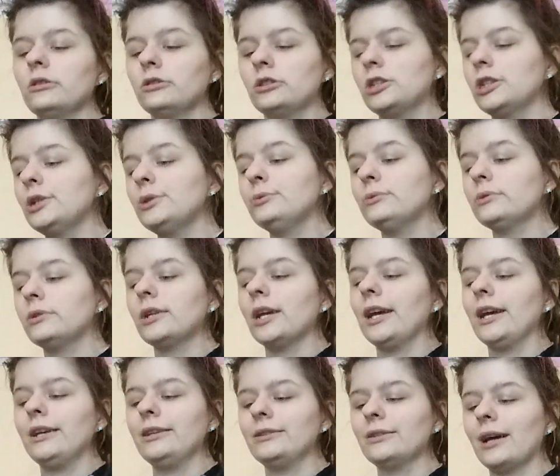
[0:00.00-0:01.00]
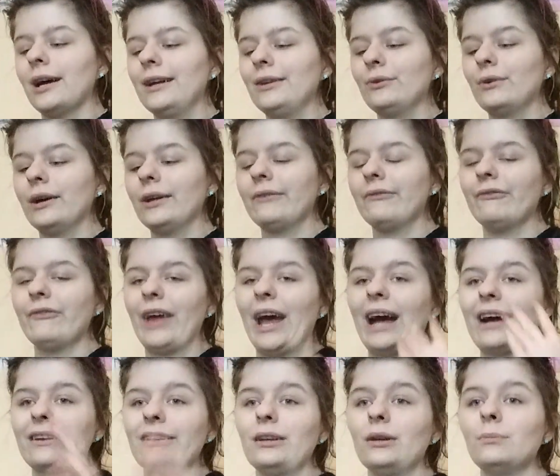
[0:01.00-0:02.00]
Tuesdays, I like
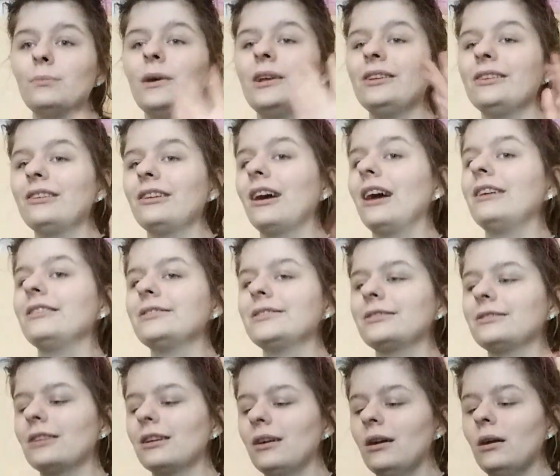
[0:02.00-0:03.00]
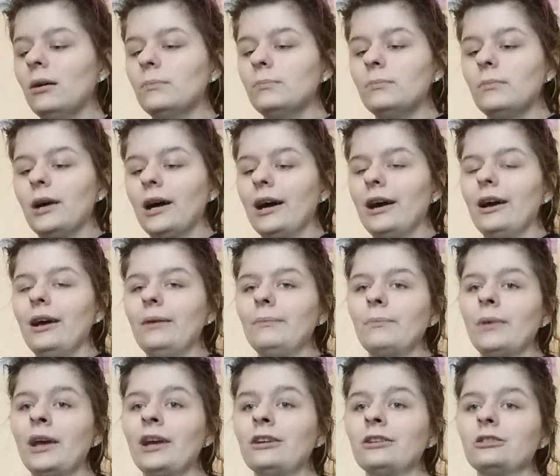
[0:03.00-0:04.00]
vacuum and dust my
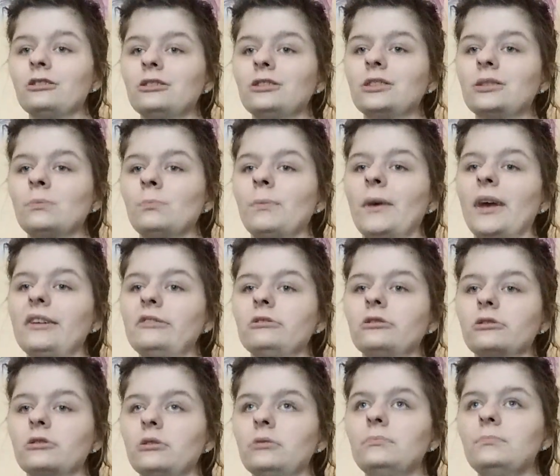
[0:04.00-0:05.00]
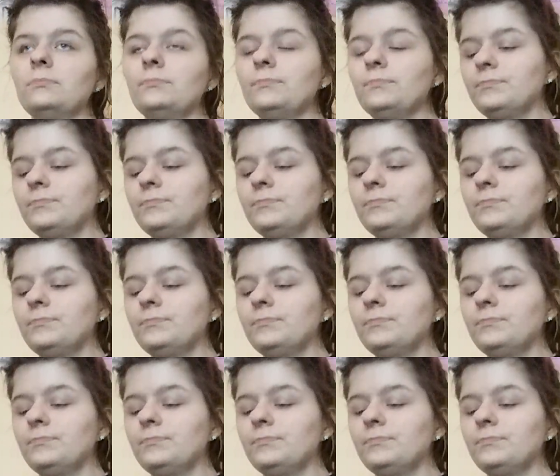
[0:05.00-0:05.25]
parents' bedroom.